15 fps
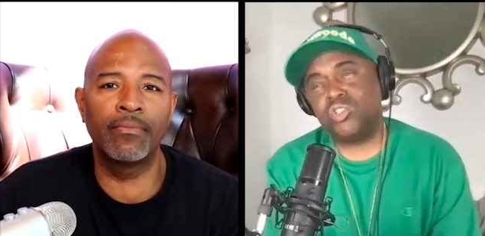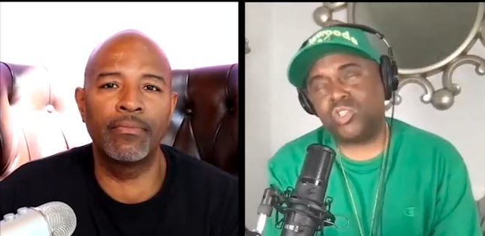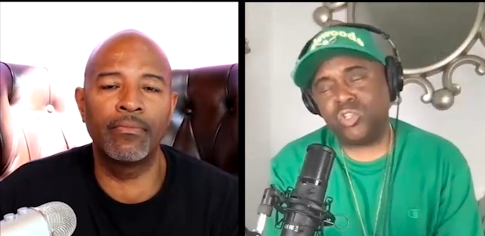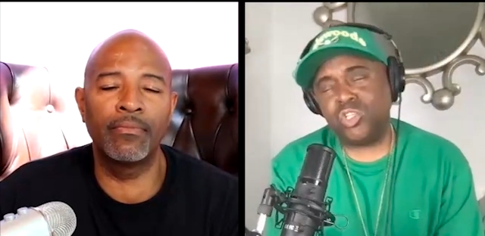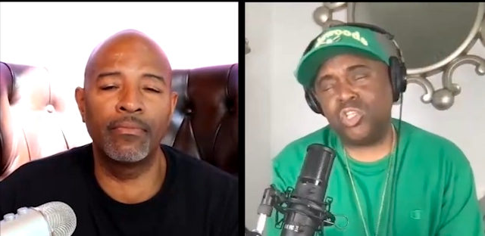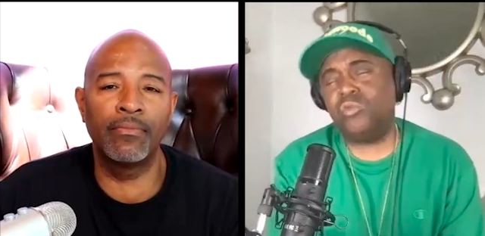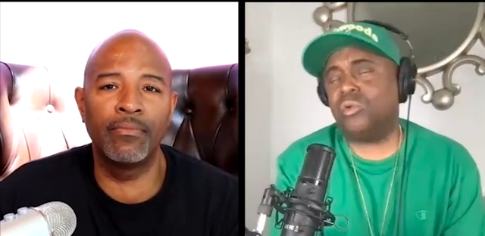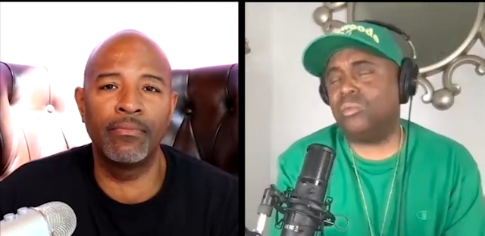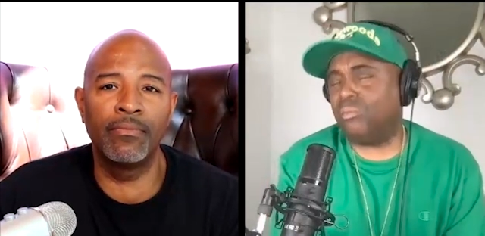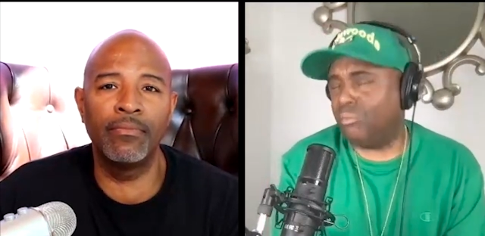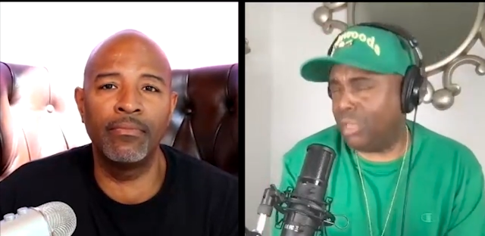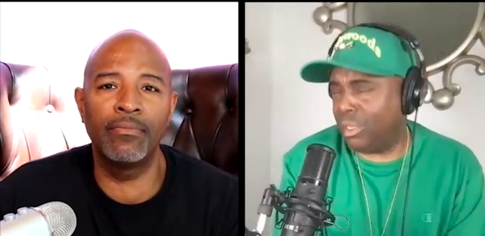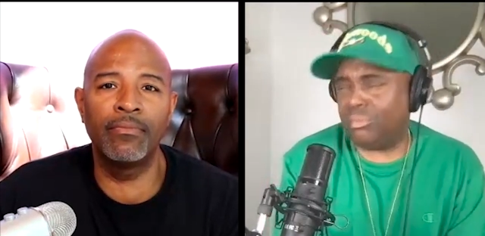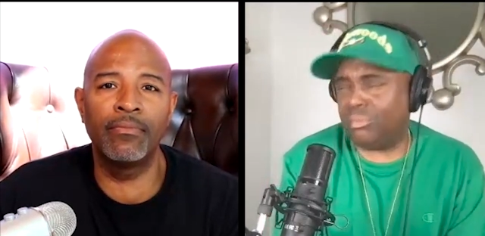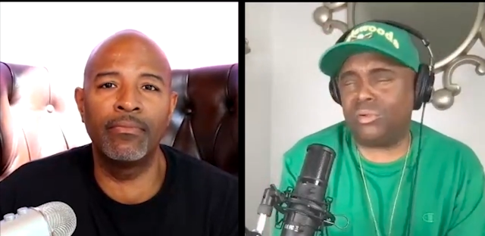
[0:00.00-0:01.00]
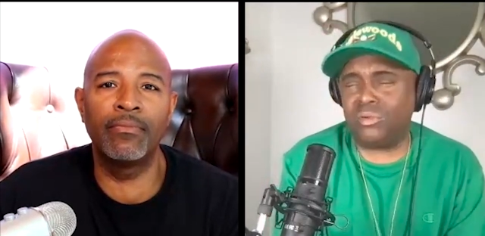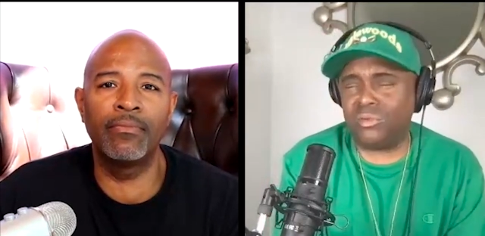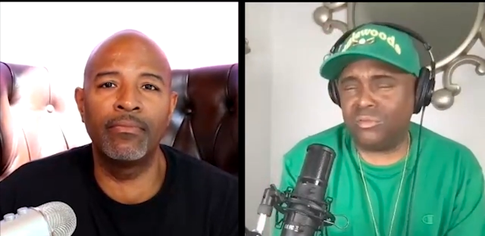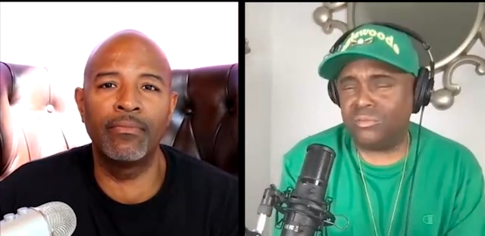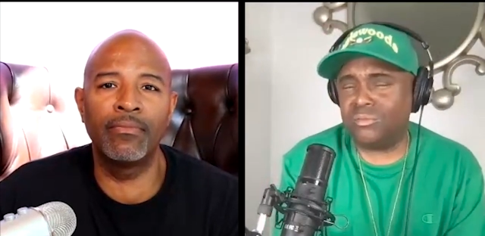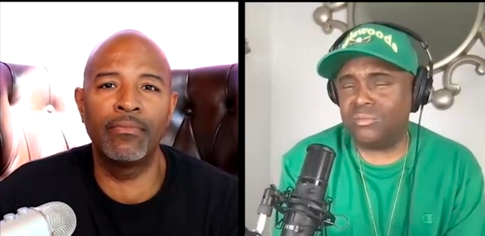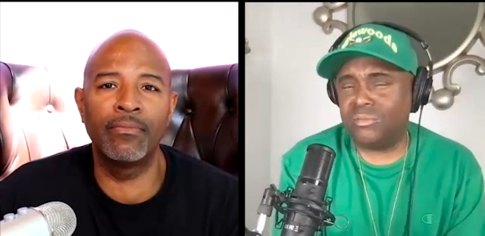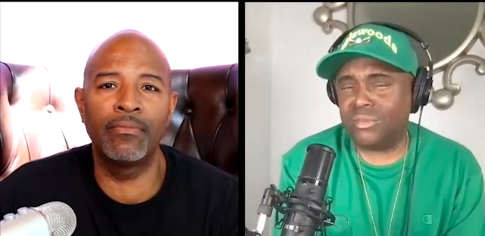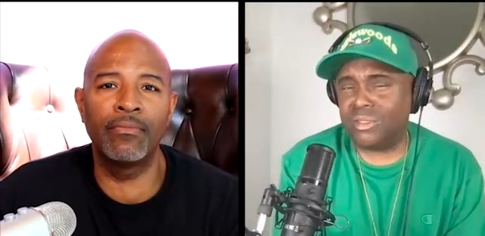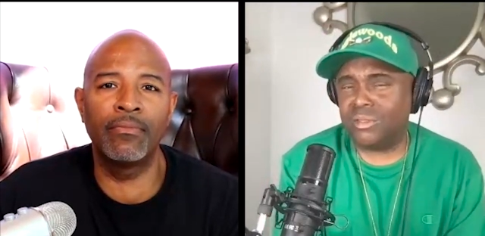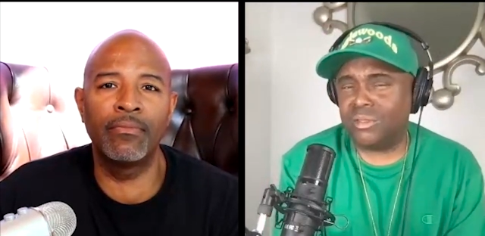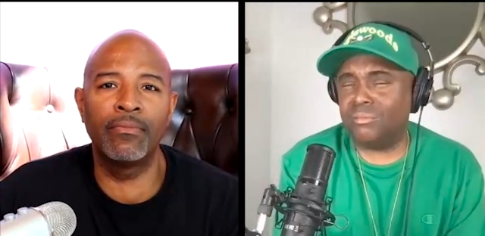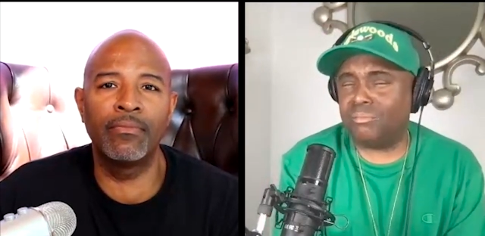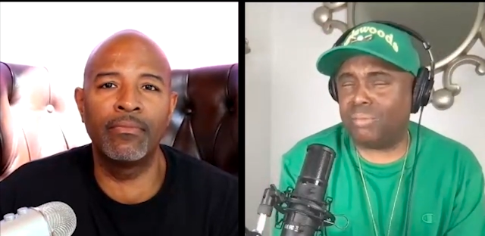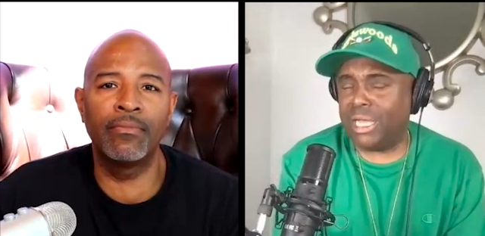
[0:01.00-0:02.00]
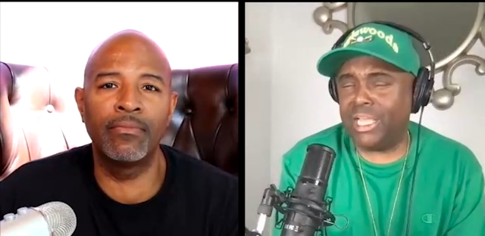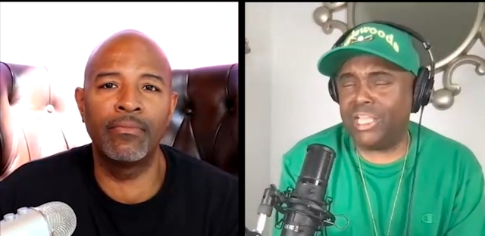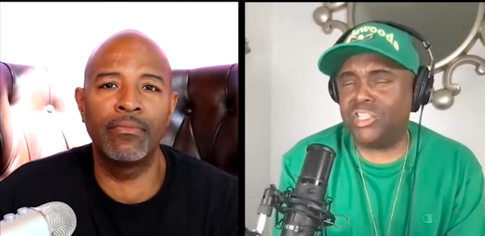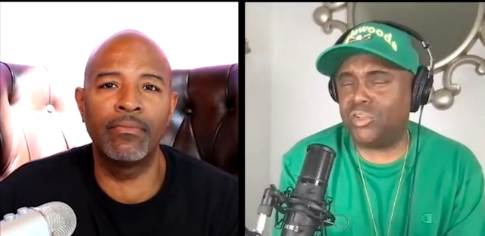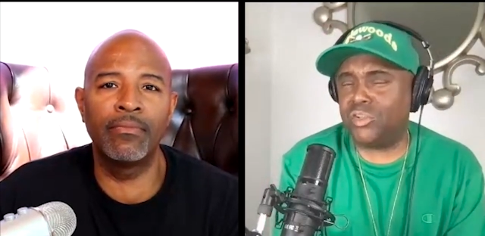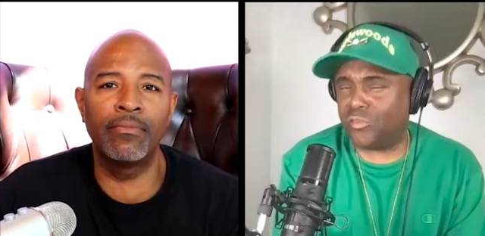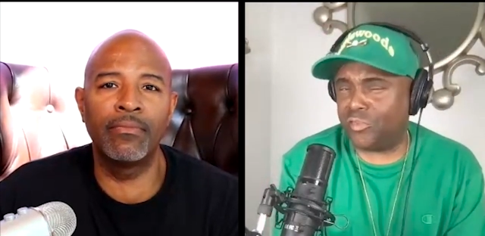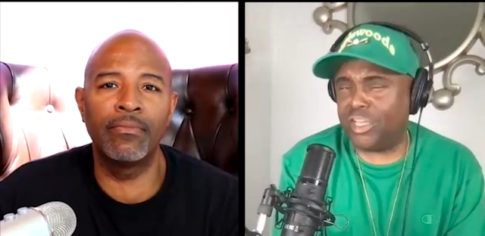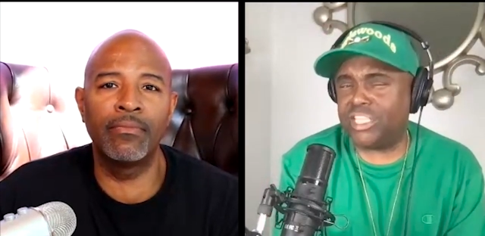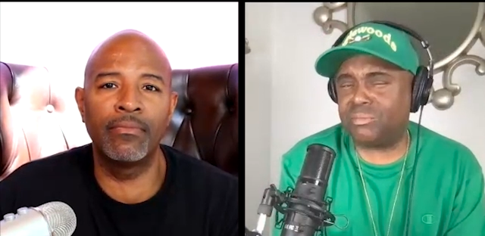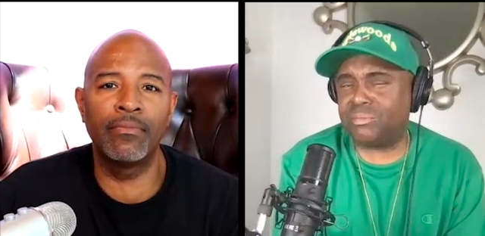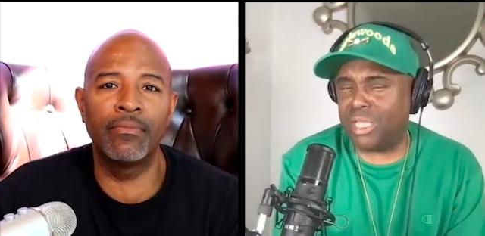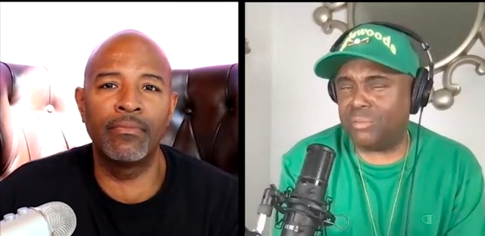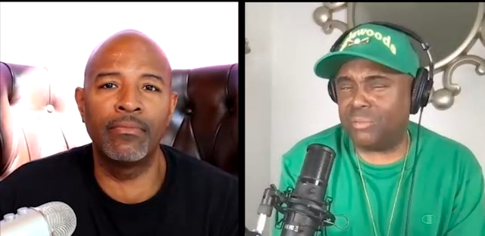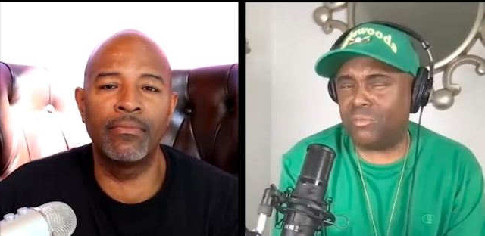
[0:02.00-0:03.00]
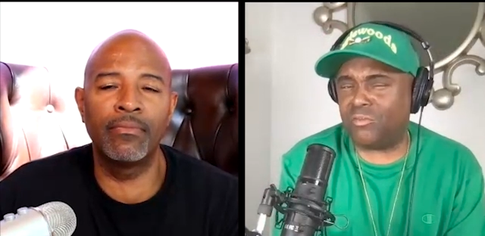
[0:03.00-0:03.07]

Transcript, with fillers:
Speaker 1: Do you mm-hmm. remember buying your first